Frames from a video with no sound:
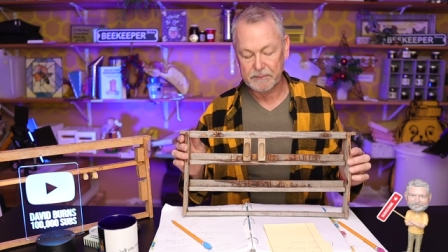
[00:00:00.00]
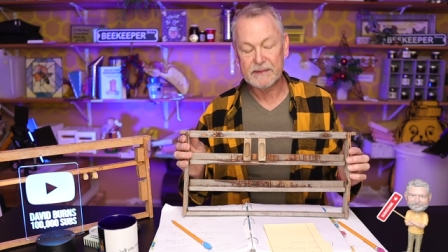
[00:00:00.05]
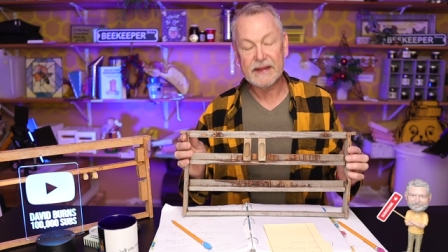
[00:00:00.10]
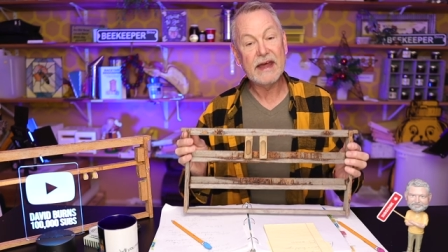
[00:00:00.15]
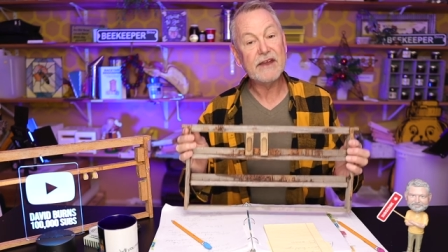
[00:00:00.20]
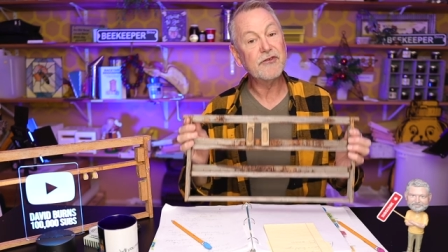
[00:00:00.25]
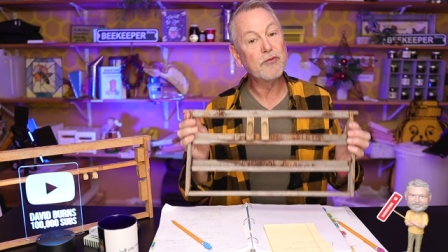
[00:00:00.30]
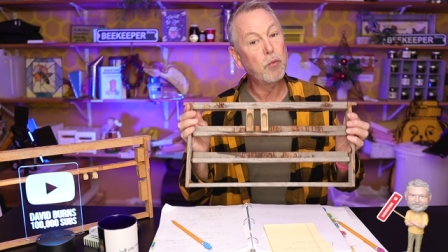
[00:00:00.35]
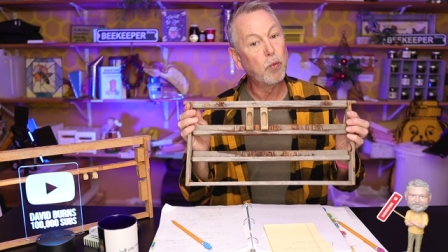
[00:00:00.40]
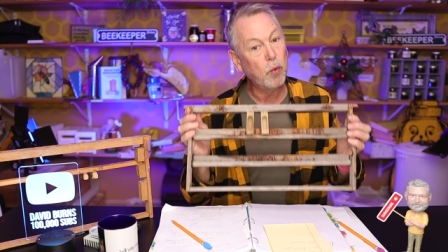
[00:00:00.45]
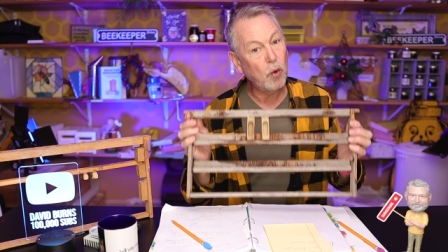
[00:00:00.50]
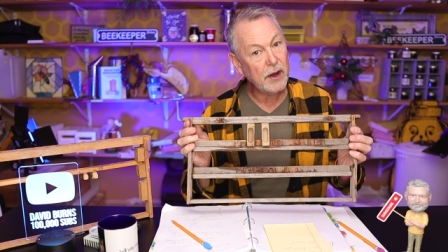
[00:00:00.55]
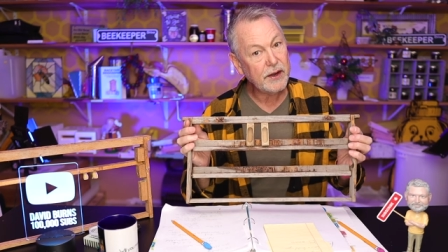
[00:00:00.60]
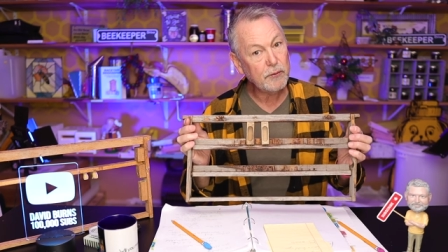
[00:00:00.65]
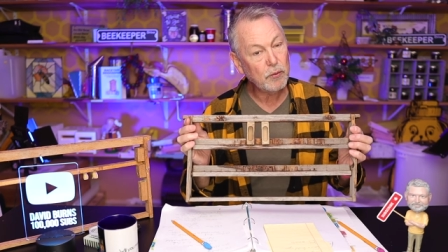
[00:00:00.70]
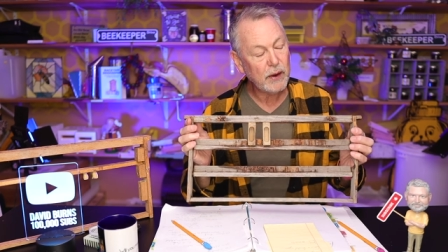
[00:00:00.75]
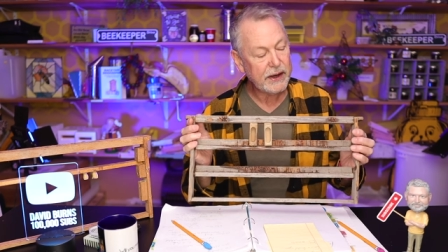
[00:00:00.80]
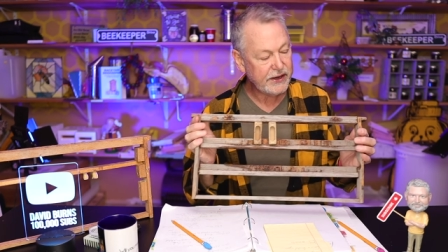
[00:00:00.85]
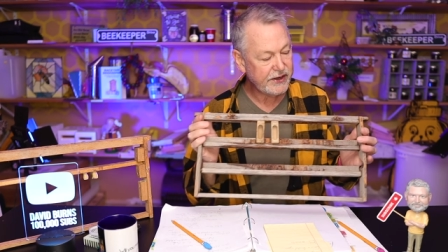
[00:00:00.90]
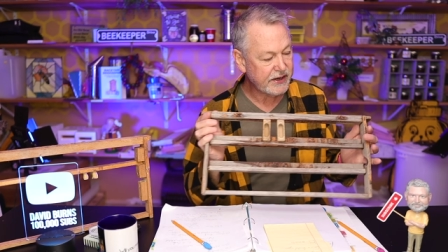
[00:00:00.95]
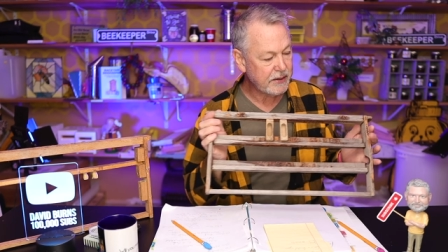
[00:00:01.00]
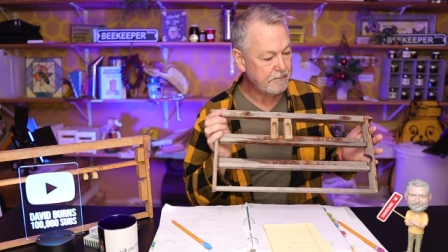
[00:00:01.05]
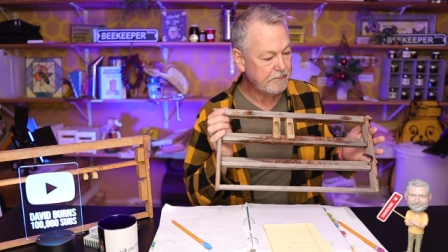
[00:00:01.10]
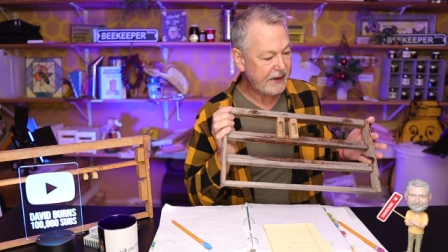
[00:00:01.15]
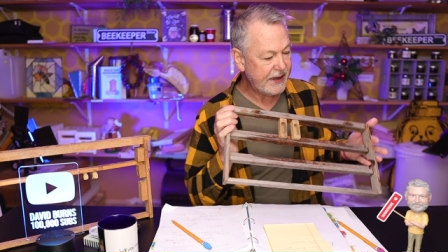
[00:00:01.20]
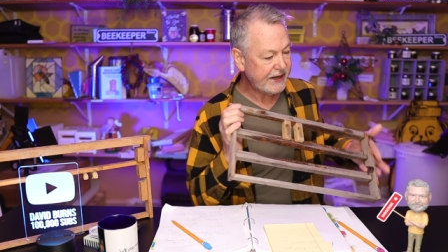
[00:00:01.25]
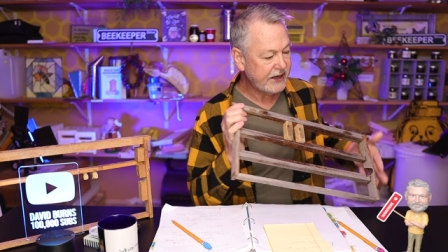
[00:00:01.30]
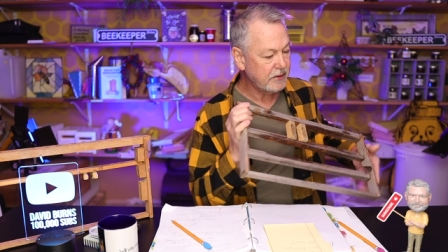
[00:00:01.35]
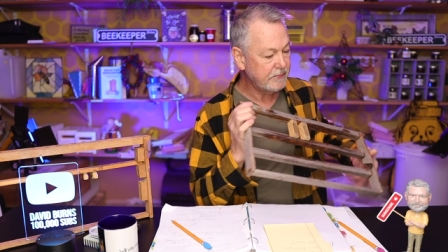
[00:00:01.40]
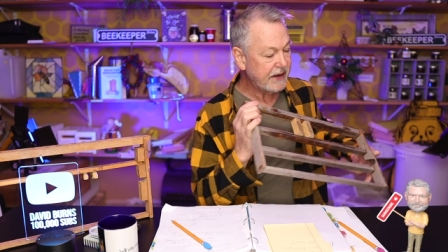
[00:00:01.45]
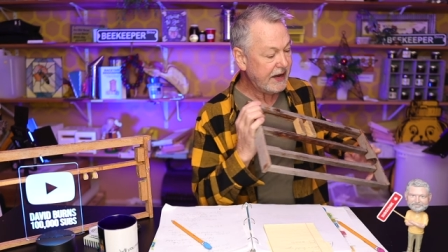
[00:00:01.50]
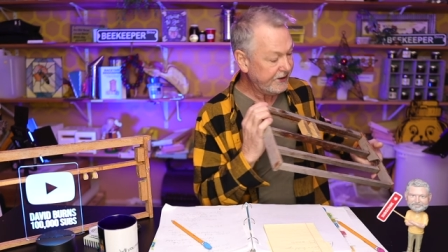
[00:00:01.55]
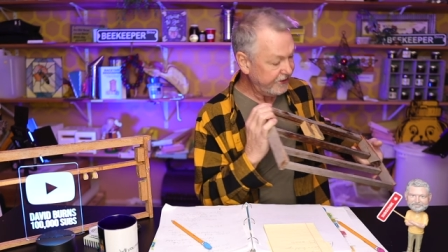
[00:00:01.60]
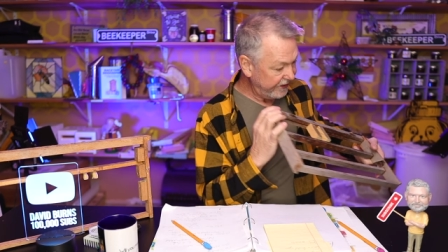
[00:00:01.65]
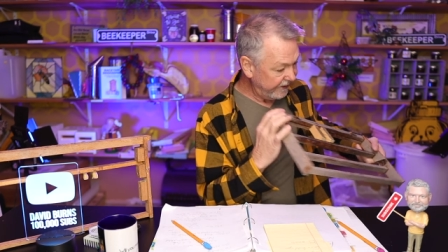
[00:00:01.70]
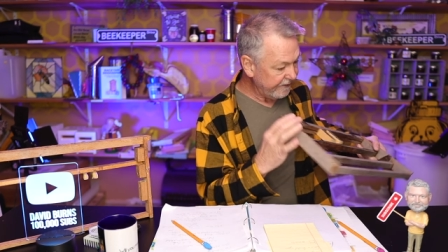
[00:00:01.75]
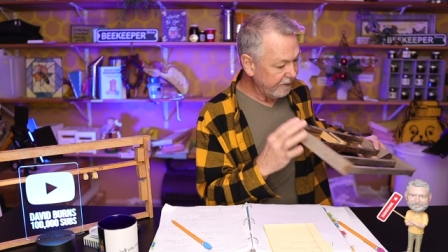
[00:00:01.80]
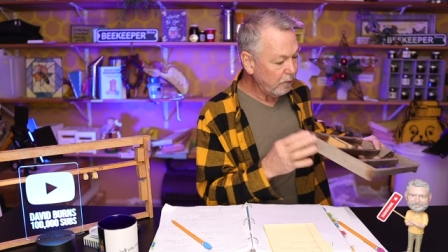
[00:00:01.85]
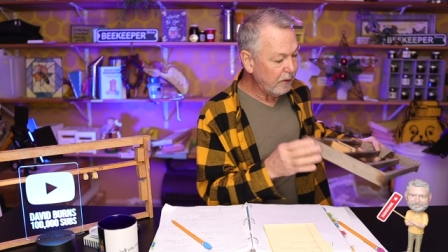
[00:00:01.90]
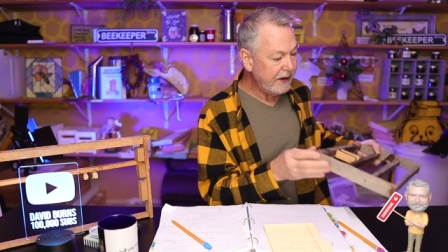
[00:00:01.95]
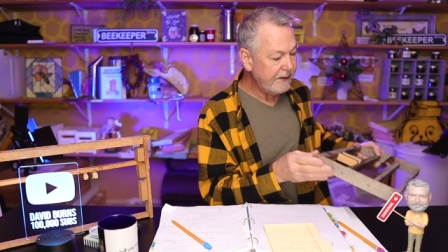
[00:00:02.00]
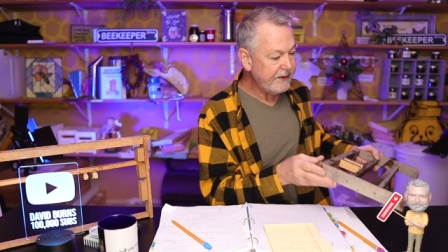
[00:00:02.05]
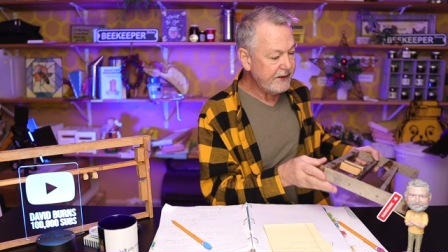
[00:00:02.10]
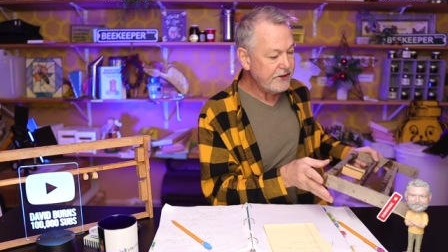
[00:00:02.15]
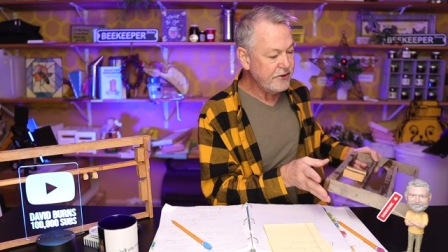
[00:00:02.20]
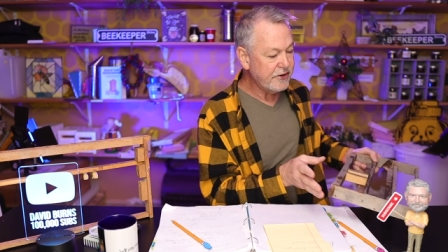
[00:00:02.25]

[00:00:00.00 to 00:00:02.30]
But that's one way you can bank them. Another way that